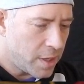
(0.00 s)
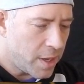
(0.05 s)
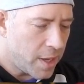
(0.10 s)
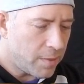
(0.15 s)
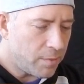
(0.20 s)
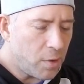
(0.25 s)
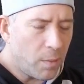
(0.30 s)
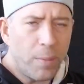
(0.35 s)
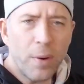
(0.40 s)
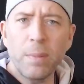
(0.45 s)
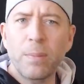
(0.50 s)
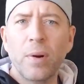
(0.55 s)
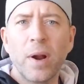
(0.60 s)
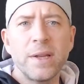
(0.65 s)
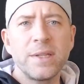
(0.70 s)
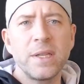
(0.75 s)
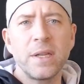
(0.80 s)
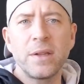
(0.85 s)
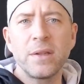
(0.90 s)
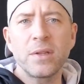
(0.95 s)
And we'll put
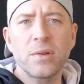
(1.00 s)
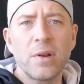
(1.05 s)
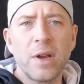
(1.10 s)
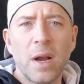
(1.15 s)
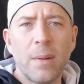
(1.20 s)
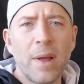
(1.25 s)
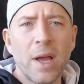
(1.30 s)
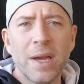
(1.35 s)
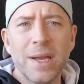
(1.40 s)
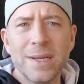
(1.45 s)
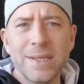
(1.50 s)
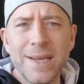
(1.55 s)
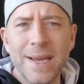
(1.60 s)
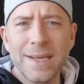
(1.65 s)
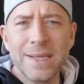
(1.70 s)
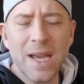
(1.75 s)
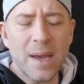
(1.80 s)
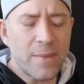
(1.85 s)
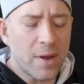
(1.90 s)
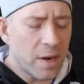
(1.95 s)
pricing on the screen. I'm not going to
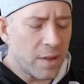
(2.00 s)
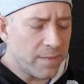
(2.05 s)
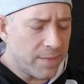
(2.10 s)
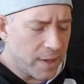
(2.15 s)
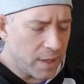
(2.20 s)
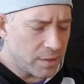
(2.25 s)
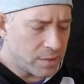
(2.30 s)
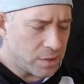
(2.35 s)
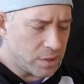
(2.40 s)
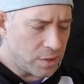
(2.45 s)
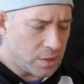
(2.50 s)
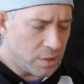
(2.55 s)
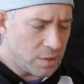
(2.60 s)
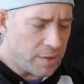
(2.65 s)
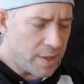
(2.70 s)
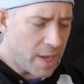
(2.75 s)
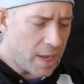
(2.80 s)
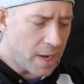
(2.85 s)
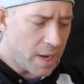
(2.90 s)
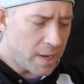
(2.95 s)
take time out of the videos to do
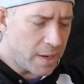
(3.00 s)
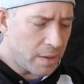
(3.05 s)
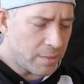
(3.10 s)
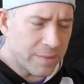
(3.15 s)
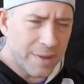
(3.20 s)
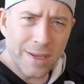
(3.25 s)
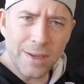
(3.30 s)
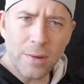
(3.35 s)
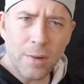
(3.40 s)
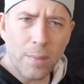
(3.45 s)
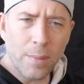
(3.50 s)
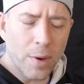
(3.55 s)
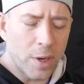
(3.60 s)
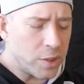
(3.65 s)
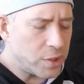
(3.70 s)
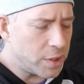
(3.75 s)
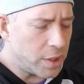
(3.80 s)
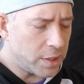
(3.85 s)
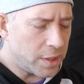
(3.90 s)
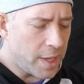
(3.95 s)
that. I don't think you
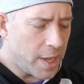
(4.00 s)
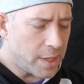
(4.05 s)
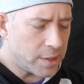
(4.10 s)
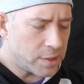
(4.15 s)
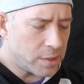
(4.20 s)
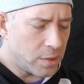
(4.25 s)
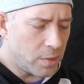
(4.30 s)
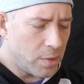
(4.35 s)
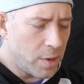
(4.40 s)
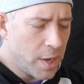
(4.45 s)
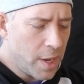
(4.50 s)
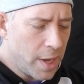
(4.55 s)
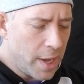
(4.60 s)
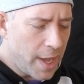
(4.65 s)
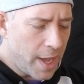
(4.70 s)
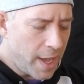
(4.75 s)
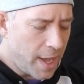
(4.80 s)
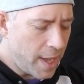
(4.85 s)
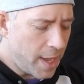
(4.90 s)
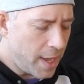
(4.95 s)
appreciate that. So,
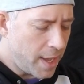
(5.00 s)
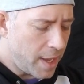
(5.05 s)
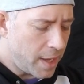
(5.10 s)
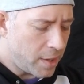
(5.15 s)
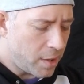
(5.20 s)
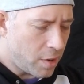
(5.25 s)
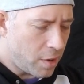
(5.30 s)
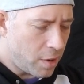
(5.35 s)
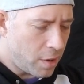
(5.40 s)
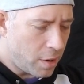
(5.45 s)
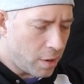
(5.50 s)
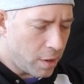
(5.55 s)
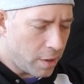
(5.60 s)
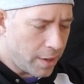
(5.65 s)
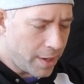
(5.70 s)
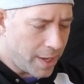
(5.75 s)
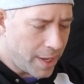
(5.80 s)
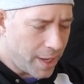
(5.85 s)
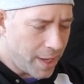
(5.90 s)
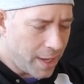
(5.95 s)
and
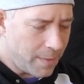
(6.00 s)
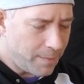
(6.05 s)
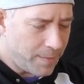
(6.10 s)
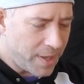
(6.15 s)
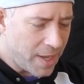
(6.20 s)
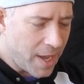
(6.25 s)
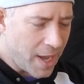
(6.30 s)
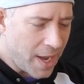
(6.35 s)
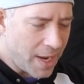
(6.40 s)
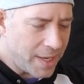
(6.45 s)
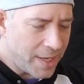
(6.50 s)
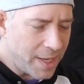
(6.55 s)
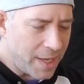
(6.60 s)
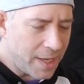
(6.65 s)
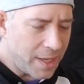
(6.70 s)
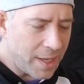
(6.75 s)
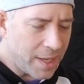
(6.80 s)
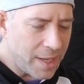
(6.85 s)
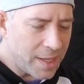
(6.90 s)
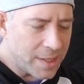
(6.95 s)
our hit behind
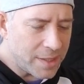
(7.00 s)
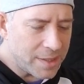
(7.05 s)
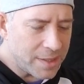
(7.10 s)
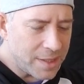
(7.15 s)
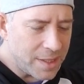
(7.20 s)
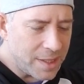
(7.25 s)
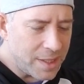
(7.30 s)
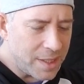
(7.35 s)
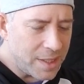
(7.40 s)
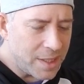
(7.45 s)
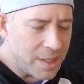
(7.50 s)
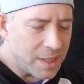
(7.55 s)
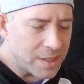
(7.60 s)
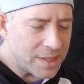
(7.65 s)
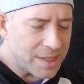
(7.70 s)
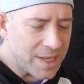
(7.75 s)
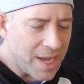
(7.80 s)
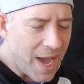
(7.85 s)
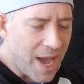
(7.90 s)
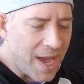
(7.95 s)
it is the
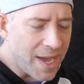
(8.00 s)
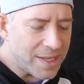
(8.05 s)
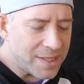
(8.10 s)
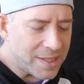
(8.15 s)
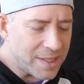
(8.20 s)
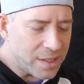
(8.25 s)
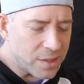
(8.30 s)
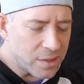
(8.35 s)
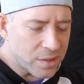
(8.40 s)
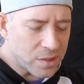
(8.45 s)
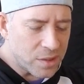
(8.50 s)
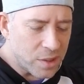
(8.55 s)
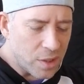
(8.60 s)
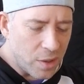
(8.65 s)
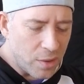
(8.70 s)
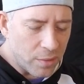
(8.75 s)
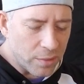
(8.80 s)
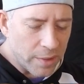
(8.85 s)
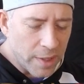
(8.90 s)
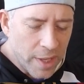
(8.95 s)
Sky Seal
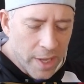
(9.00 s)
Stone.